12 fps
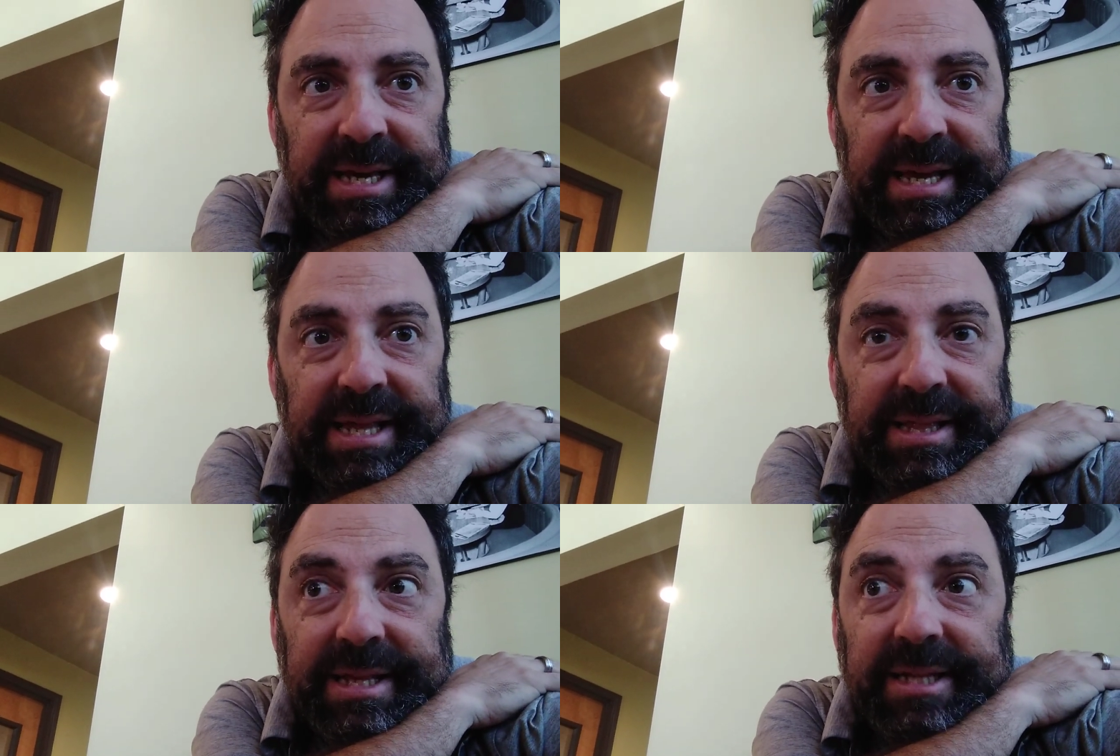
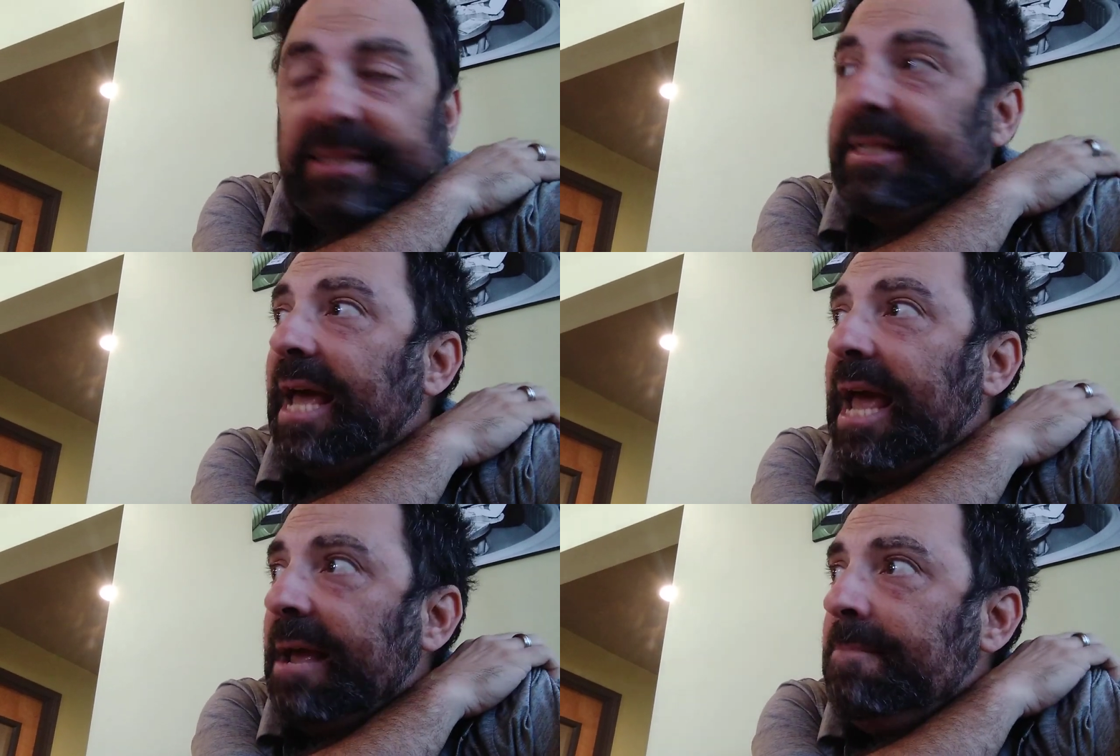In this
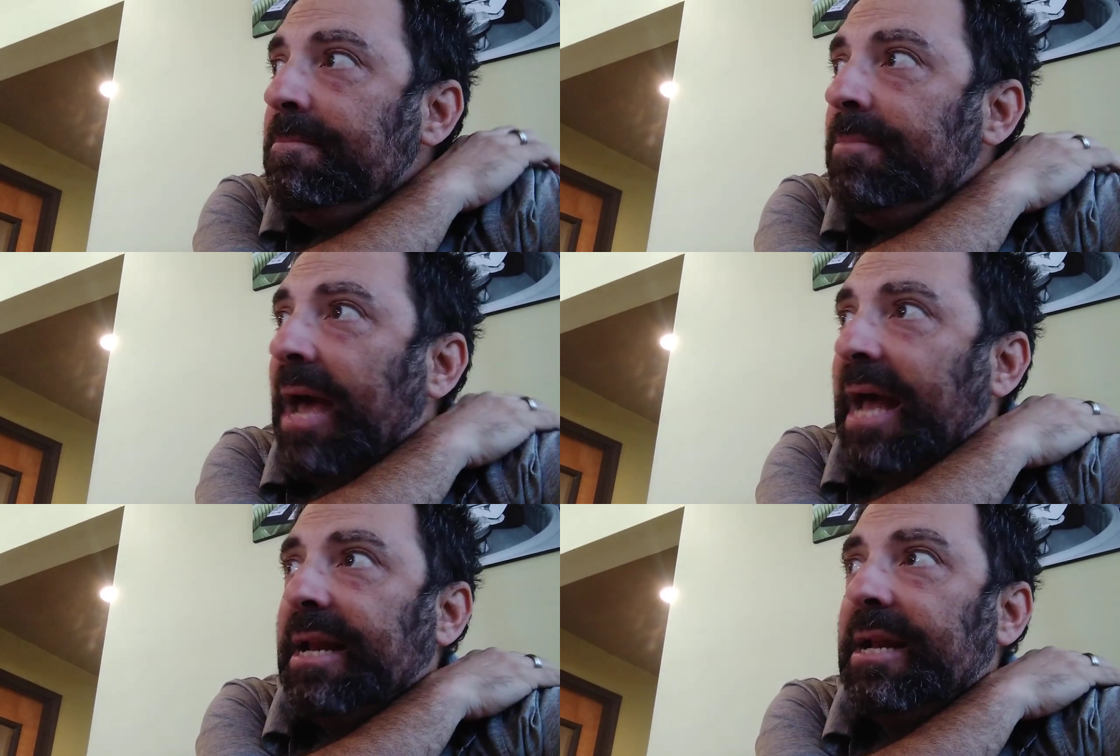game
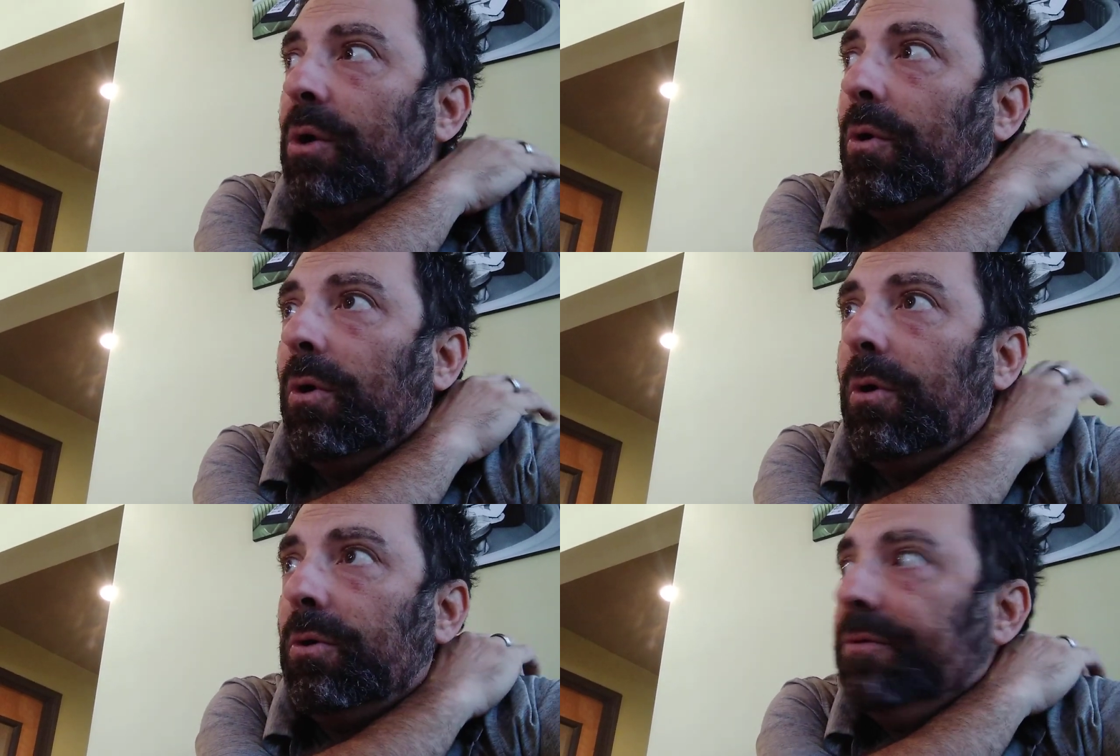and in
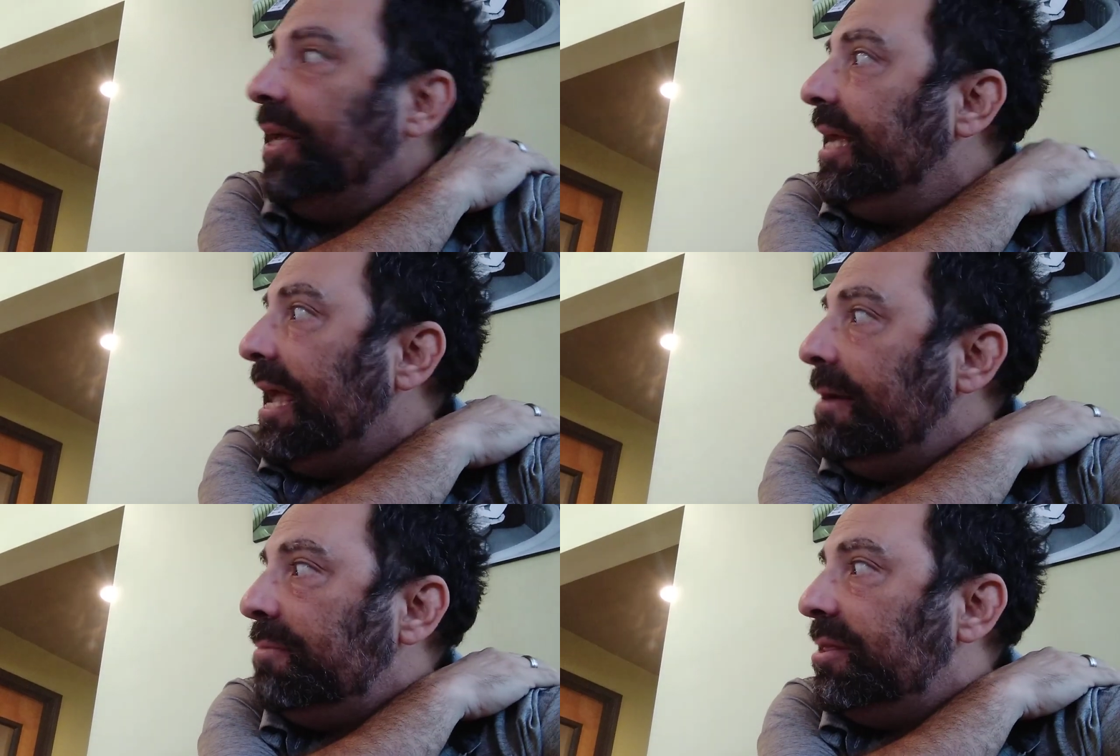all the
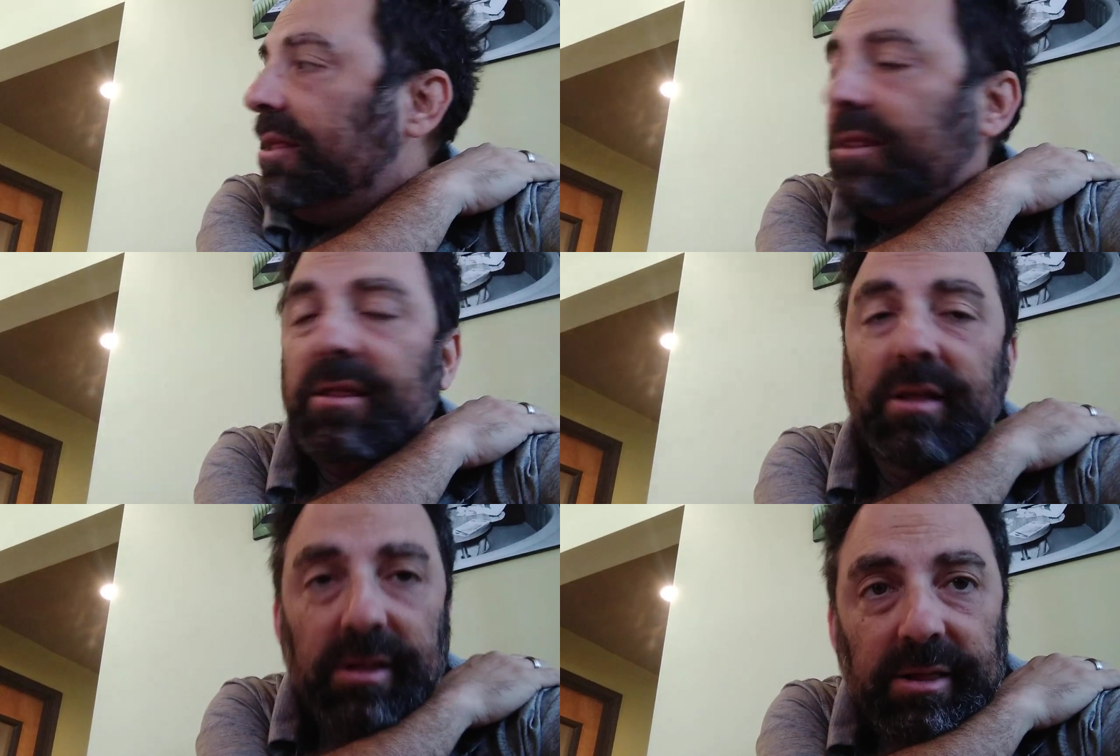games this
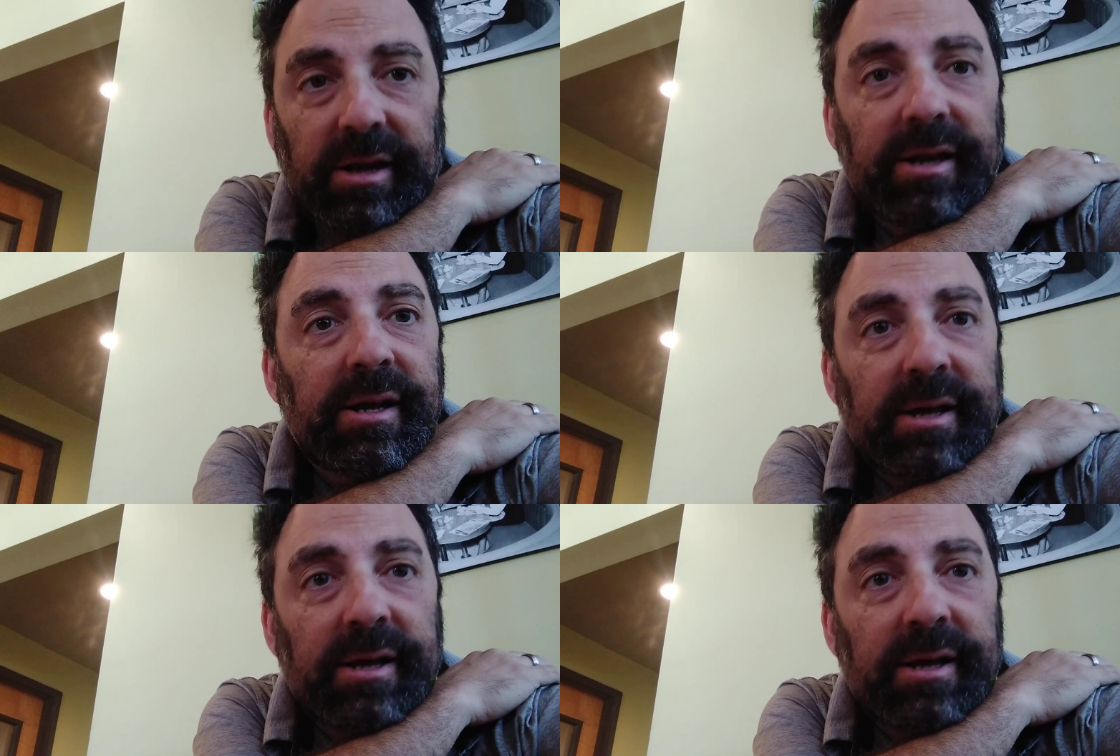season,